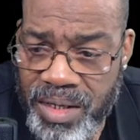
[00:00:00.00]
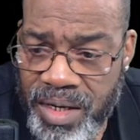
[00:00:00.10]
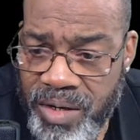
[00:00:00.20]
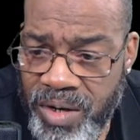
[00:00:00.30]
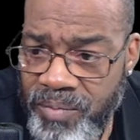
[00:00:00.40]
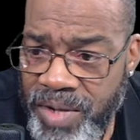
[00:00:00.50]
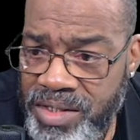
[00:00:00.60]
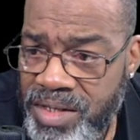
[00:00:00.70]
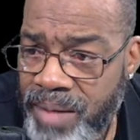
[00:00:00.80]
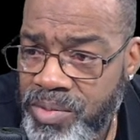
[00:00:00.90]
I don't have my
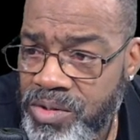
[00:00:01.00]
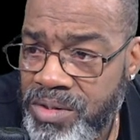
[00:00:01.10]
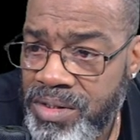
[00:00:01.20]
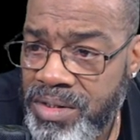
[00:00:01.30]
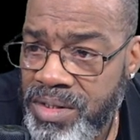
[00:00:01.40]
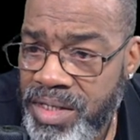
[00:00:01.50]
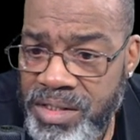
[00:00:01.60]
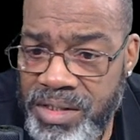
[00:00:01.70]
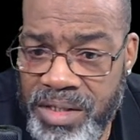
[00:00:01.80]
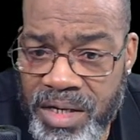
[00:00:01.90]
stops on. That
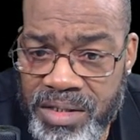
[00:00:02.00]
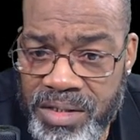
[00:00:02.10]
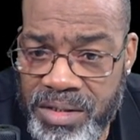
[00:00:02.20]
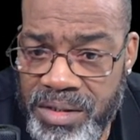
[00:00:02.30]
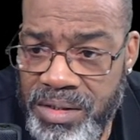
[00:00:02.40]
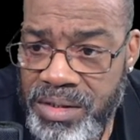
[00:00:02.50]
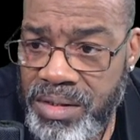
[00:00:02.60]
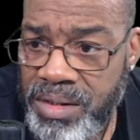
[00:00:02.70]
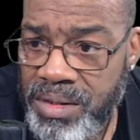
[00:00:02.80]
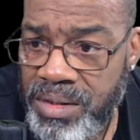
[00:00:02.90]
sucks.
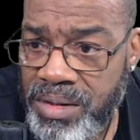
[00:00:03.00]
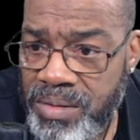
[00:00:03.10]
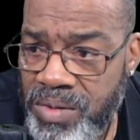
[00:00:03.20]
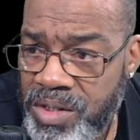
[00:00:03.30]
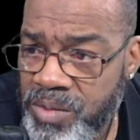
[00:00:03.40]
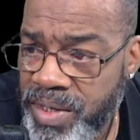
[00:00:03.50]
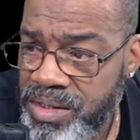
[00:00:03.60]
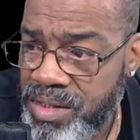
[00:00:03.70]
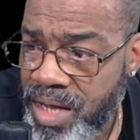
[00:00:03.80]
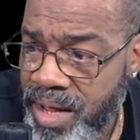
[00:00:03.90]
Where's my
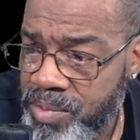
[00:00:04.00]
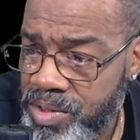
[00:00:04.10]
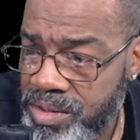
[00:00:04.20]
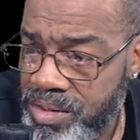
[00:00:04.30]
stops?